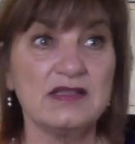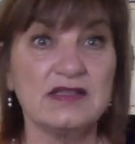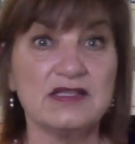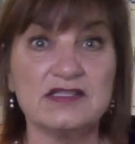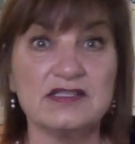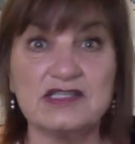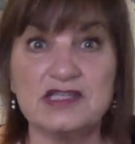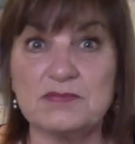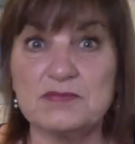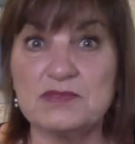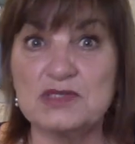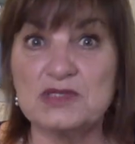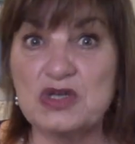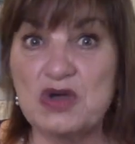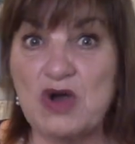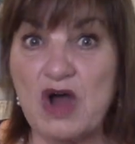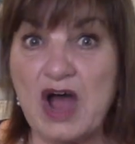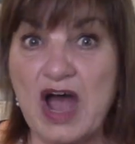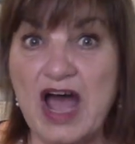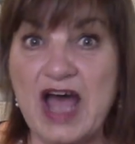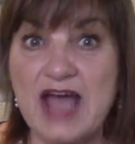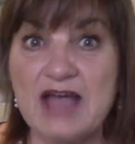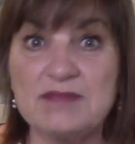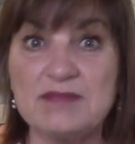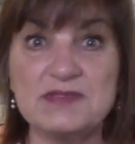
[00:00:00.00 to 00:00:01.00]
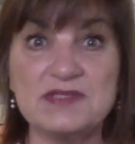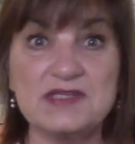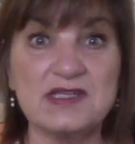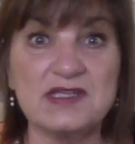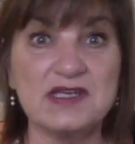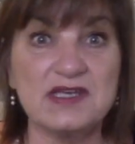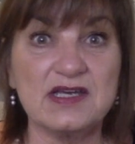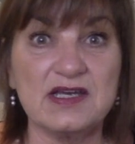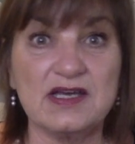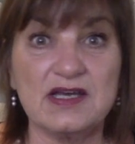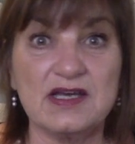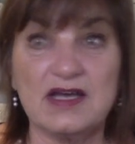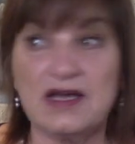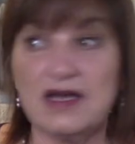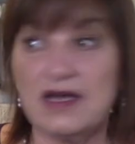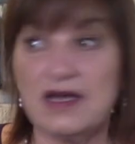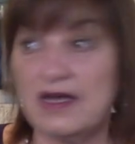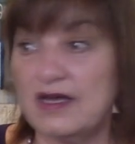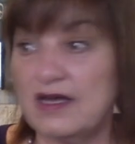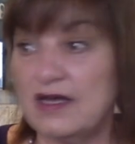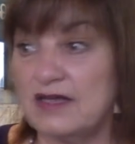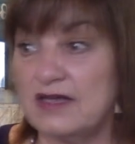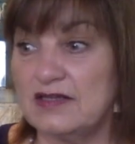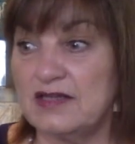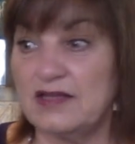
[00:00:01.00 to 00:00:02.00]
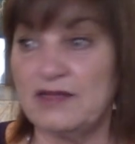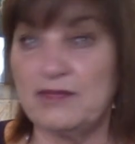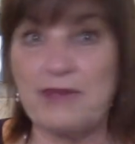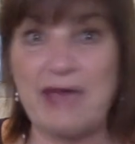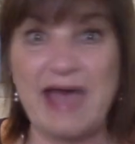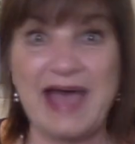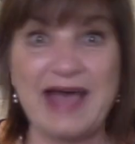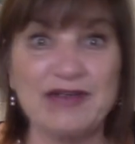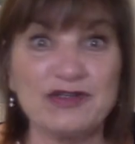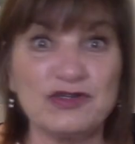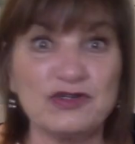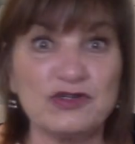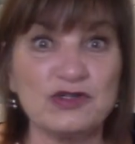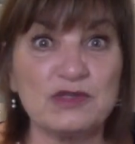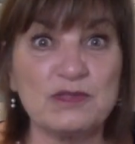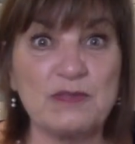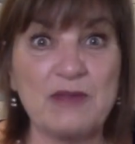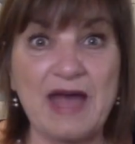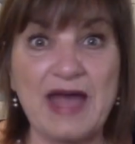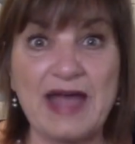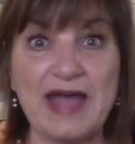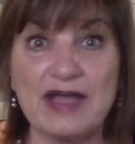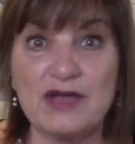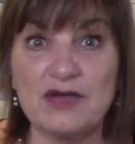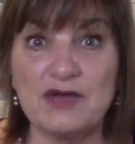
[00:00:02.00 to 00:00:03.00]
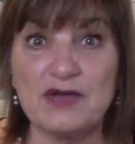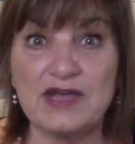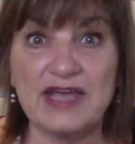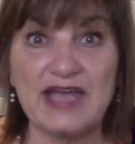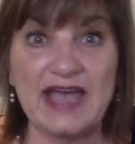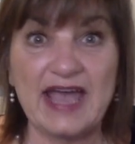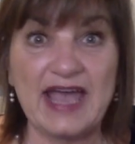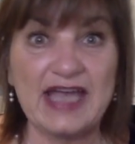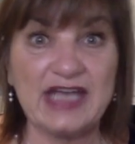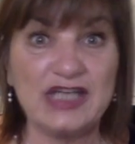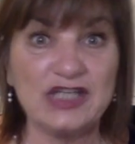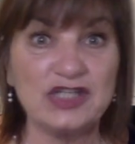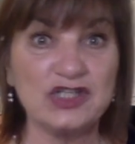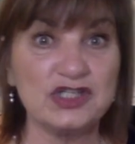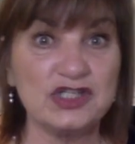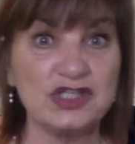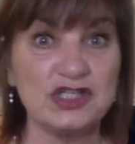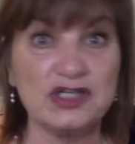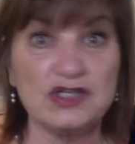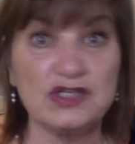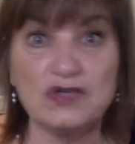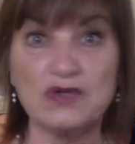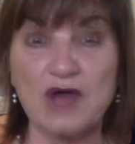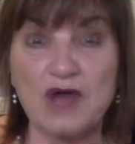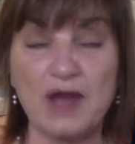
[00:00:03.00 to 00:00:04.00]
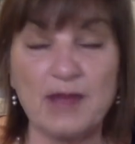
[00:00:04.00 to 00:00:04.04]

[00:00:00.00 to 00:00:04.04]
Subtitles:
subscribes, the passersby who engage too.